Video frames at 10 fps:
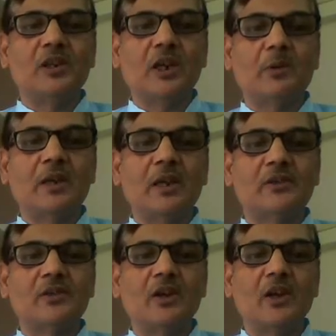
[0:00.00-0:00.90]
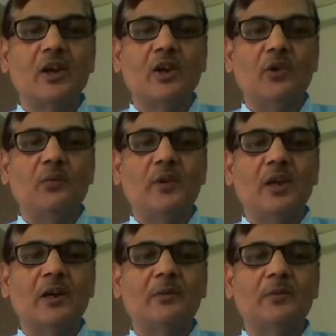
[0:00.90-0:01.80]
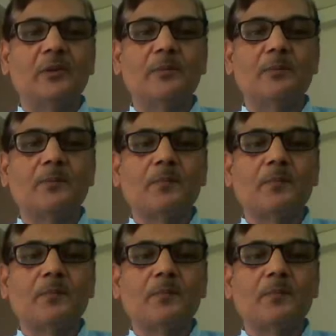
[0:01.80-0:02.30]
in our case, we have a